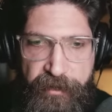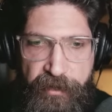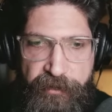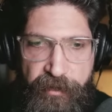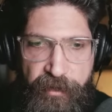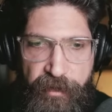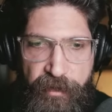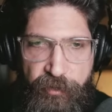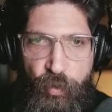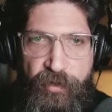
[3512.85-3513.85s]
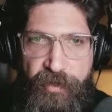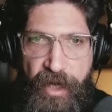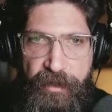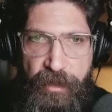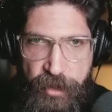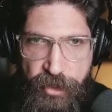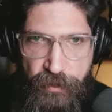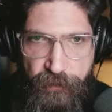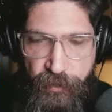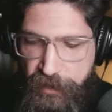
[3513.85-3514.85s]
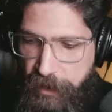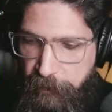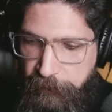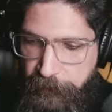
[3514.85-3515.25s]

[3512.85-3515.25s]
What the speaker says: It's a suicidal mission for them.